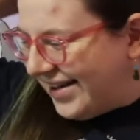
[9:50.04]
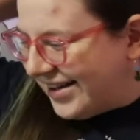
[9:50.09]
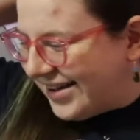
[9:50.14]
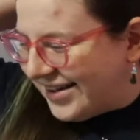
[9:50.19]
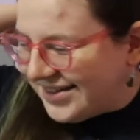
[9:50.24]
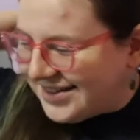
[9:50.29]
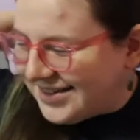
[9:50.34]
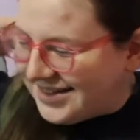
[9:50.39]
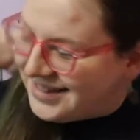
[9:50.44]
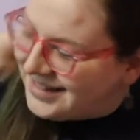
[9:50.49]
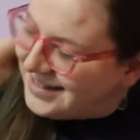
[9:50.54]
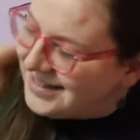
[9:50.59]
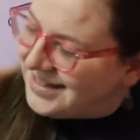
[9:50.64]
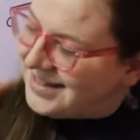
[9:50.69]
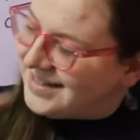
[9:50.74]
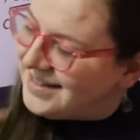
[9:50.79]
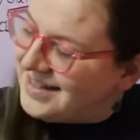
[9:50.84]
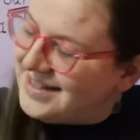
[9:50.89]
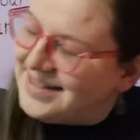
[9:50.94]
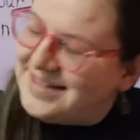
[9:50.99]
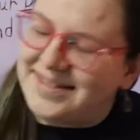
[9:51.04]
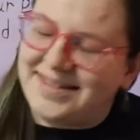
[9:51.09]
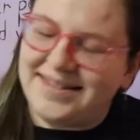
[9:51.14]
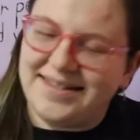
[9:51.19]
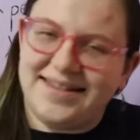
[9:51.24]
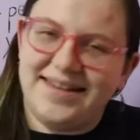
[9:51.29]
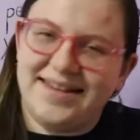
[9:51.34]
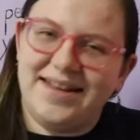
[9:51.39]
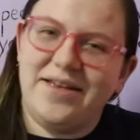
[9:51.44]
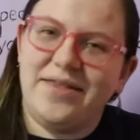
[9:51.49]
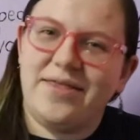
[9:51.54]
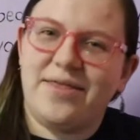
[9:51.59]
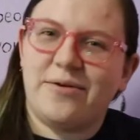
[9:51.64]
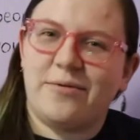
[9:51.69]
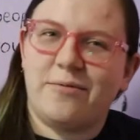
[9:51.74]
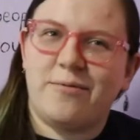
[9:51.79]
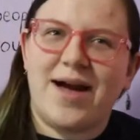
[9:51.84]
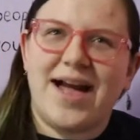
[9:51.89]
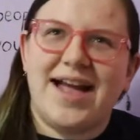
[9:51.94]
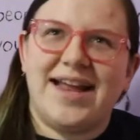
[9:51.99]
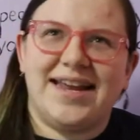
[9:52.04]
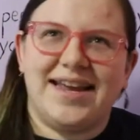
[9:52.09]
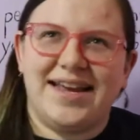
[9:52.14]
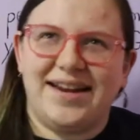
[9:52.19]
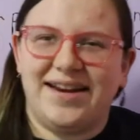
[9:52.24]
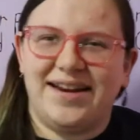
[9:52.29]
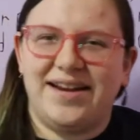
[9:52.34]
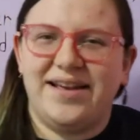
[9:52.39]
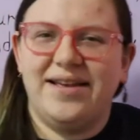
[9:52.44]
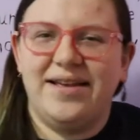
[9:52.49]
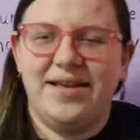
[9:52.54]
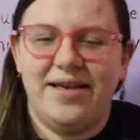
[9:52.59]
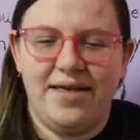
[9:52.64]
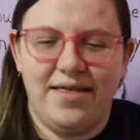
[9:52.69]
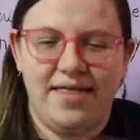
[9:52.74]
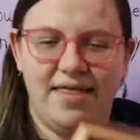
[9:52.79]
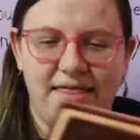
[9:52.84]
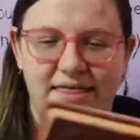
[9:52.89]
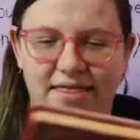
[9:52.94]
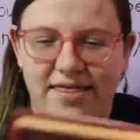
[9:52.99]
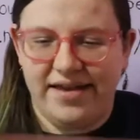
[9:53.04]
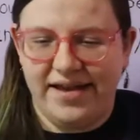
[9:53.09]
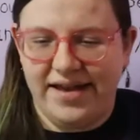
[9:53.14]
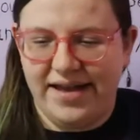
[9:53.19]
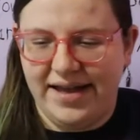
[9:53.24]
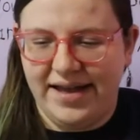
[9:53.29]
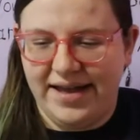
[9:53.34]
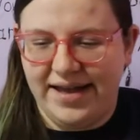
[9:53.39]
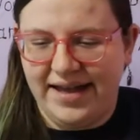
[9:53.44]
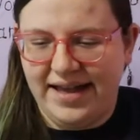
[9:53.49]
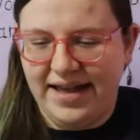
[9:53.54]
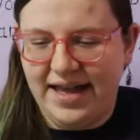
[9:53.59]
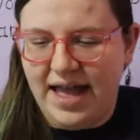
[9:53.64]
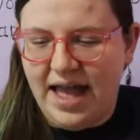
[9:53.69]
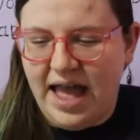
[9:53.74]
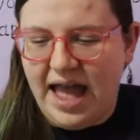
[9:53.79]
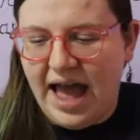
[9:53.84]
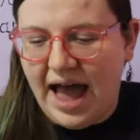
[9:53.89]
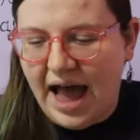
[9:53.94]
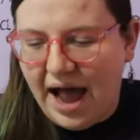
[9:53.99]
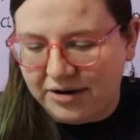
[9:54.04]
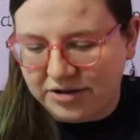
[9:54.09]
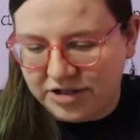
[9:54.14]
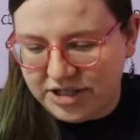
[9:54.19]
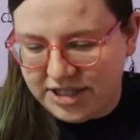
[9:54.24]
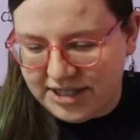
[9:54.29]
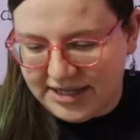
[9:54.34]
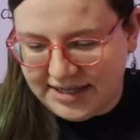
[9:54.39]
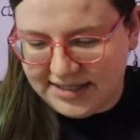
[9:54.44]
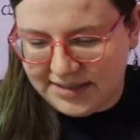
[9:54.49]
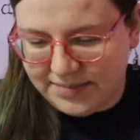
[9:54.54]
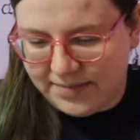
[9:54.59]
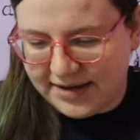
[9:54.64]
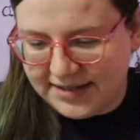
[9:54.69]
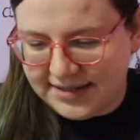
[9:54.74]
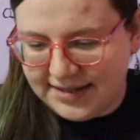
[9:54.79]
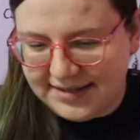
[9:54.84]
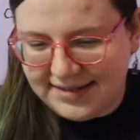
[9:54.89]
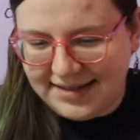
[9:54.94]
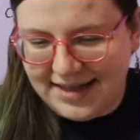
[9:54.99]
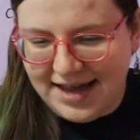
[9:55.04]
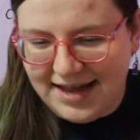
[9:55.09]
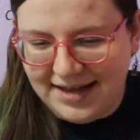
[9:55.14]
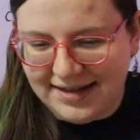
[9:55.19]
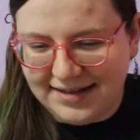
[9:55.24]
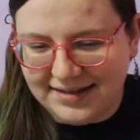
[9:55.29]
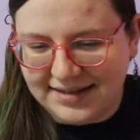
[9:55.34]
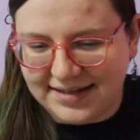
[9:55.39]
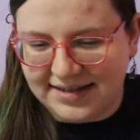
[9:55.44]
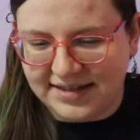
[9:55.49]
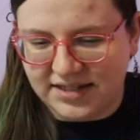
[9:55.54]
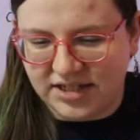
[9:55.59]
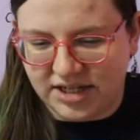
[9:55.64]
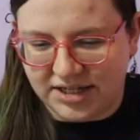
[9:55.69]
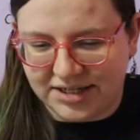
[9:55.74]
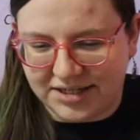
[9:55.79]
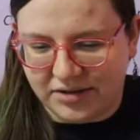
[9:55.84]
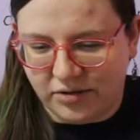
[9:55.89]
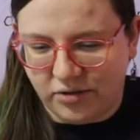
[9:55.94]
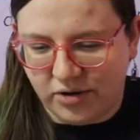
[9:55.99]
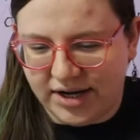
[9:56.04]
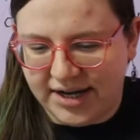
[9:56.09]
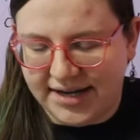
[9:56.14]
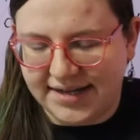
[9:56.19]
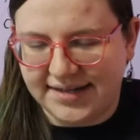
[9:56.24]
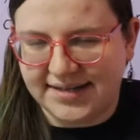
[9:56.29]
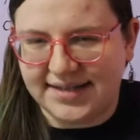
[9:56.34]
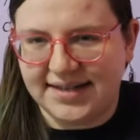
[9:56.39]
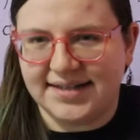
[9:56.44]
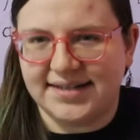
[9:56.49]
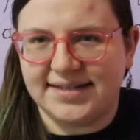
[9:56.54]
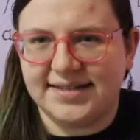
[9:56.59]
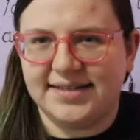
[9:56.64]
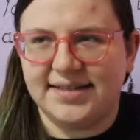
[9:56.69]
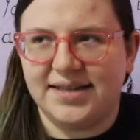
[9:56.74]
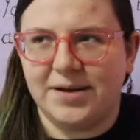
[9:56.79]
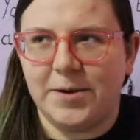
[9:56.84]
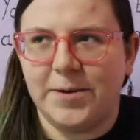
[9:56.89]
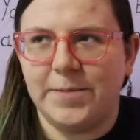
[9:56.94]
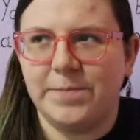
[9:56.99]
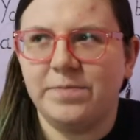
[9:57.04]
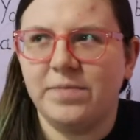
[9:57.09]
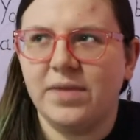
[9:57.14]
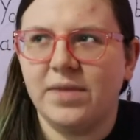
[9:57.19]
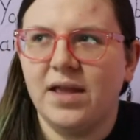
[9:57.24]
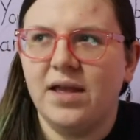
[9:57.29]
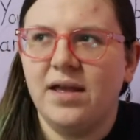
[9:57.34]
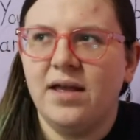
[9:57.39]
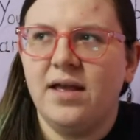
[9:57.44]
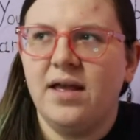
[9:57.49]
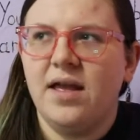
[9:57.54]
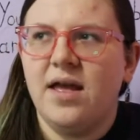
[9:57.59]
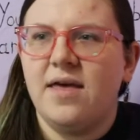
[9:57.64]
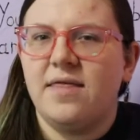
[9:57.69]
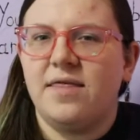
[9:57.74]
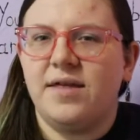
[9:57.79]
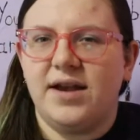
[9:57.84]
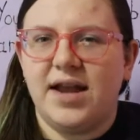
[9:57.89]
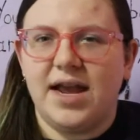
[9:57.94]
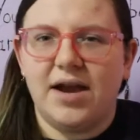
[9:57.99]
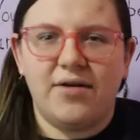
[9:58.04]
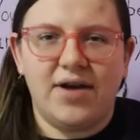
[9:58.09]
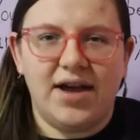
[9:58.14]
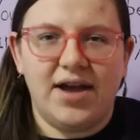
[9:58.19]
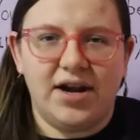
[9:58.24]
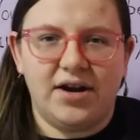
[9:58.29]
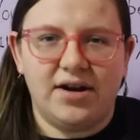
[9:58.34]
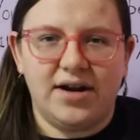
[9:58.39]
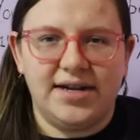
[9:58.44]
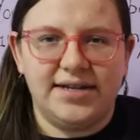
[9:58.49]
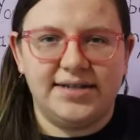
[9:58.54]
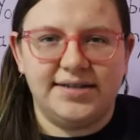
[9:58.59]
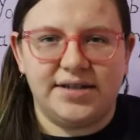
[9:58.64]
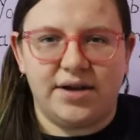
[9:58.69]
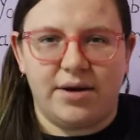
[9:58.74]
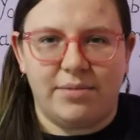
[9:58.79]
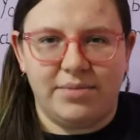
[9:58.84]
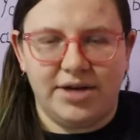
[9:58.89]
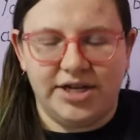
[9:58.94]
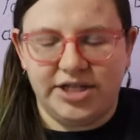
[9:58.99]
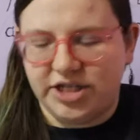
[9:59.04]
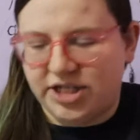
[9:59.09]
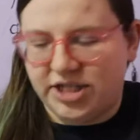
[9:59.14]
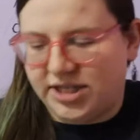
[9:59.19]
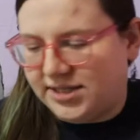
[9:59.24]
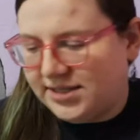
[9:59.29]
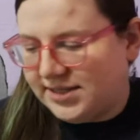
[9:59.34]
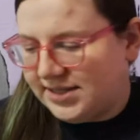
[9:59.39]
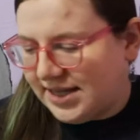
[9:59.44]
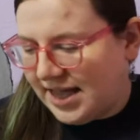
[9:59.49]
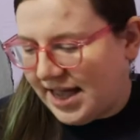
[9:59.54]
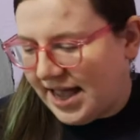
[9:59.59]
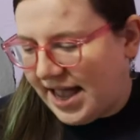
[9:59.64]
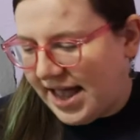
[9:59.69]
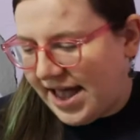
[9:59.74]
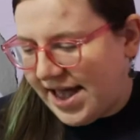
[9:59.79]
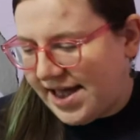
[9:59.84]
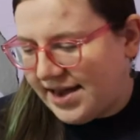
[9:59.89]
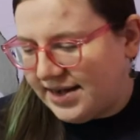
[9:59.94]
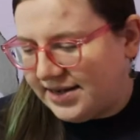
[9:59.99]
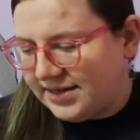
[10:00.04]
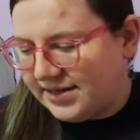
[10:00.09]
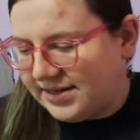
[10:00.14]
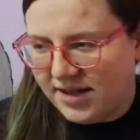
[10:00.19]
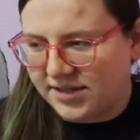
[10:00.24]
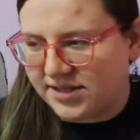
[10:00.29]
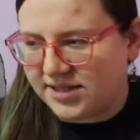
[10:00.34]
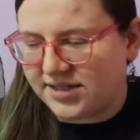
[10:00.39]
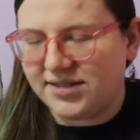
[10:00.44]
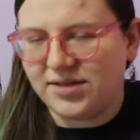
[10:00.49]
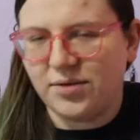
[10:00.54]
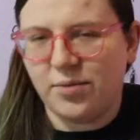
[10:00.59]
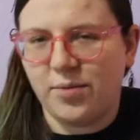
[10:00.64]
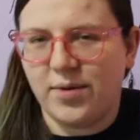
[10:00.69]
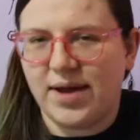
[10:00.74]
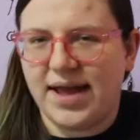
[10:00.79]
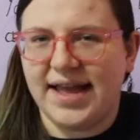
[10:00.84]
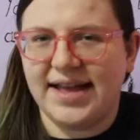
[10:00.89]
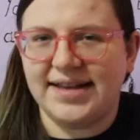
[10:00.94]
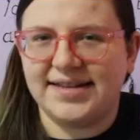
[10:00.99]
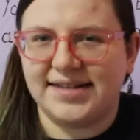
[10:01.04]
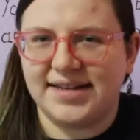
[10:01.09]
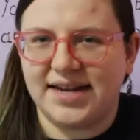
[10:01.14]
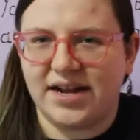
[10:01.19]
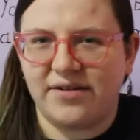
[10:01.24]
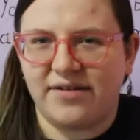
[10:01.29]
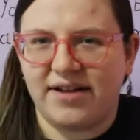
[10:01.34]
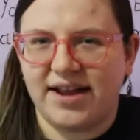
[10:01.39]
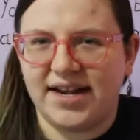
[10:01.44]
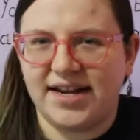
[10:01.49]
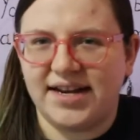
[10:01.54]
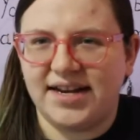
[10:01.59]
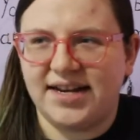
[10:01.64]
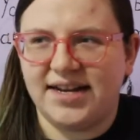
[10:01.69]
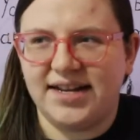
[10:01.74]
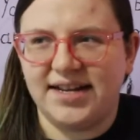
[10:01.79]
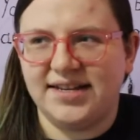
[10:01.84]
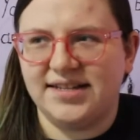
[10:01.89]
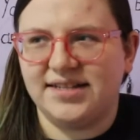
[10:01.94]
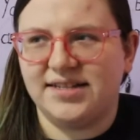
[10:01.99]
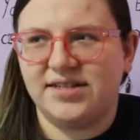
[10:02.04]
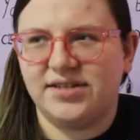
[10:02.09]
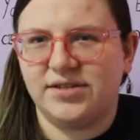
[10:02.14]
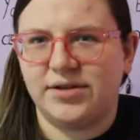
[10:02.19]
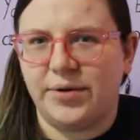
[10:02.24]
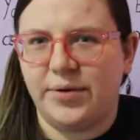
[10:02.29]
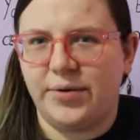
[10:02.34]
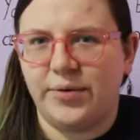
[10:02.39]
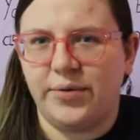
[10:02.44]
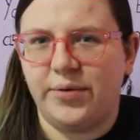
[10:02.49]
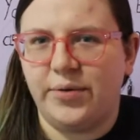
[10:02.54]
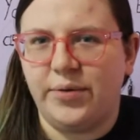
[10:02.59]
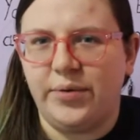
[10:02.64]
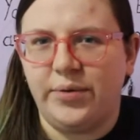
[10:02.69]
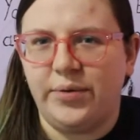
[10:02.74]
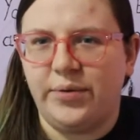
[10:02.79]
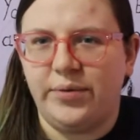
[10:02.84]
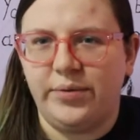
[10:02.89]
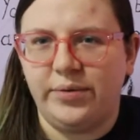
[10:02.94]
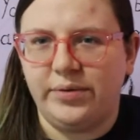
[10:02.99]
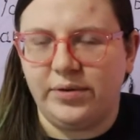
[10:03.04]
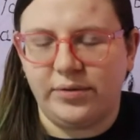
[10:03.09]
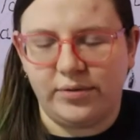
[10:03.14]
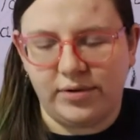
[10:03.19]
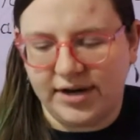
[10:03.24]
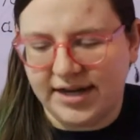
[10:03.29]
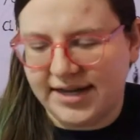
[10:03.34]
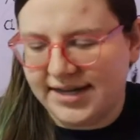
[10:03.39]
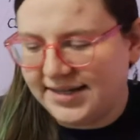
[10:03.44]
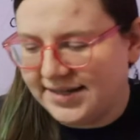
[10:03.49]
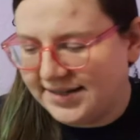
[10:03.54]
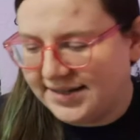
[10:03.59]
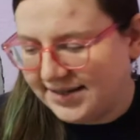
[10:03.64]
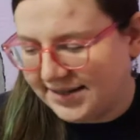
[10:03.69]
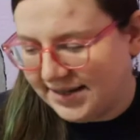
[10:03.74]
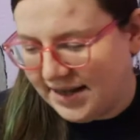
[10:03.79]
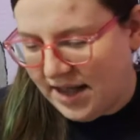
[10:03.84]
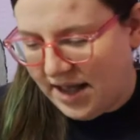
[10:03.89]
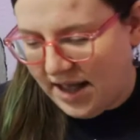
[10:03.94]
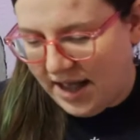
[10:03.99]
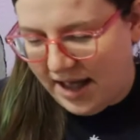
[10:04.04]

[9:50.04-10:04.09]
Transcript: because uh, this this the writing the how she expresses things is just glorious it's the the narrator is omniscient and just the way it's narrated is so glorious